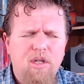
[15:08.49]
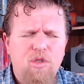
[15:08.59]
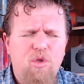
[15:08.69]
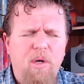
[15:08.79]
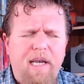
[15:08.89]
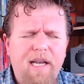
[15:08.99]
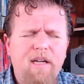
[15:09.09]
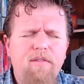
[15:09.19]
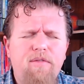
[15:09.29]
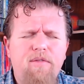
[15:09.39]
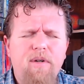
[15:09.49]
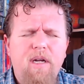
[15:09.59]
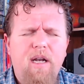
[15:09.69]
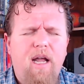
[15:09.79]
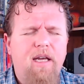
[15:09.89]
to live
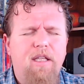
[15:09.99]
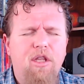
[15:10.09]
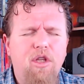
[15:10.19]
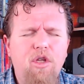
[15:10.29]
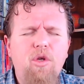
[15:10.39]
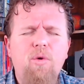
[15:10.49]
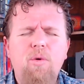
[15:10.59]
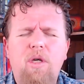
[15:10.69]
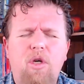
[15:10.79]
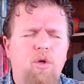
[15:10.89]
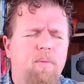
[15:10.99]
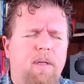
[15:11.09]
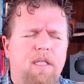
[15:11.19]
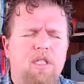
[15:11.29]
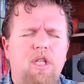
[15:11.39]
like new
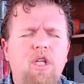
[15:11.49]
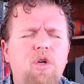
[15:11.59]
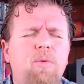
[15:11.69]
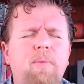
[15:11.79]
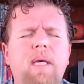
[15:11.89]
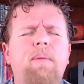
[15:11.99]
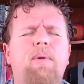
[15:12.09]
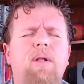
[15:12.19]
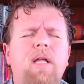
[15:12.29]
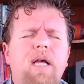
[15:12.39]
humans, new people,